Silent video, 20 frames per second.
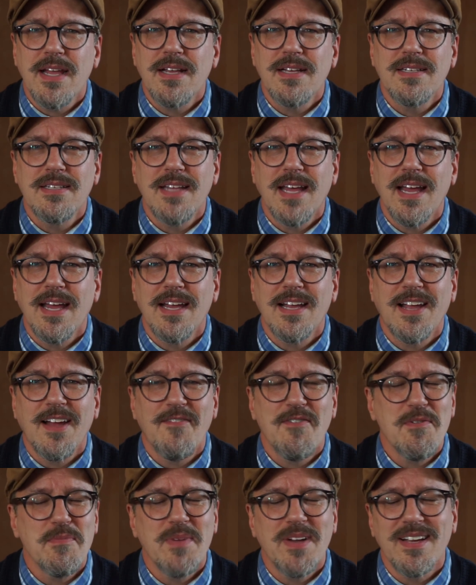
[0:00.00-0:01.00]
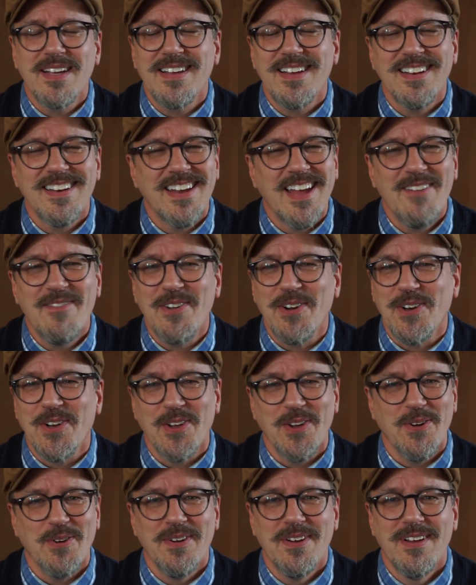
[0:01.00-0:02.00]
things that government could never
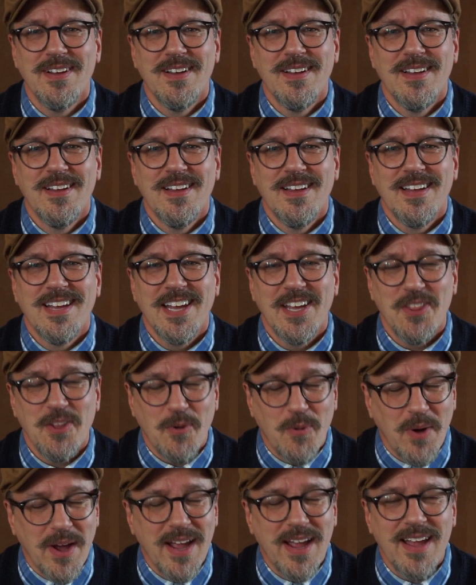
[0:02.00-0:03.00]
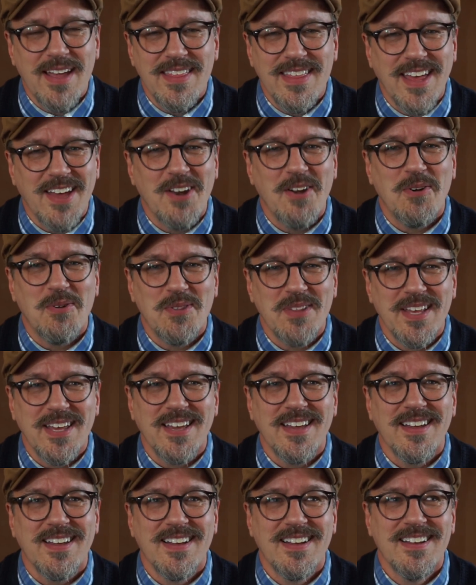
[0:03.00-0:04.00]
do in the way that
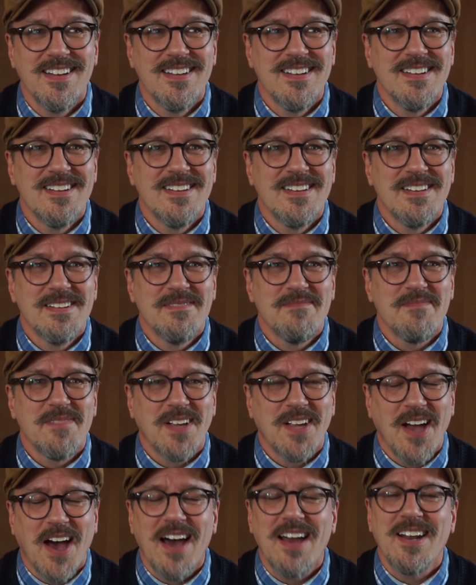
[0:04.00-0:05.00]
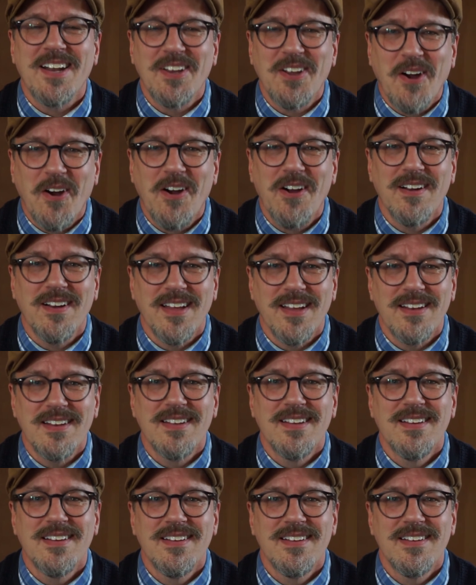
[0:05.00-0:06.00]
only God
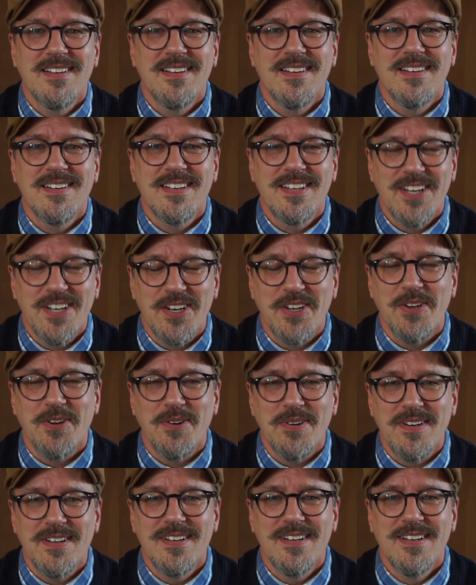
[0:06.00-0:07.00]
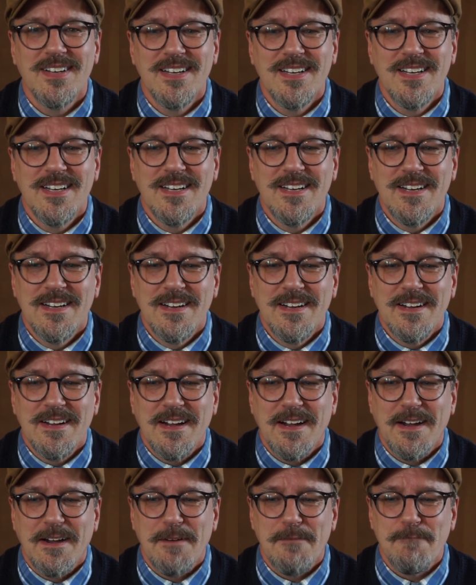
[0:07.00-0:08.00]
incarnate could do.
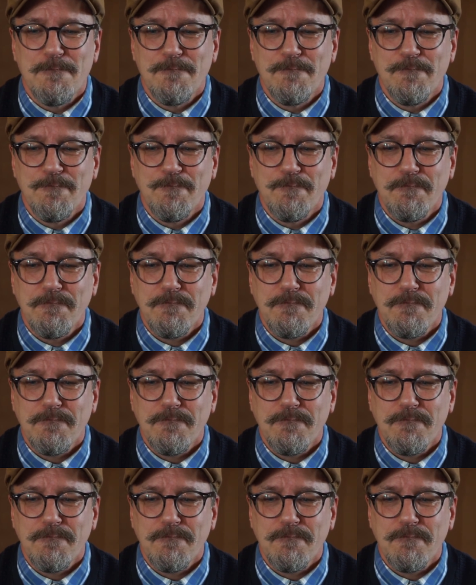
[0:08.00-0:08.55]
And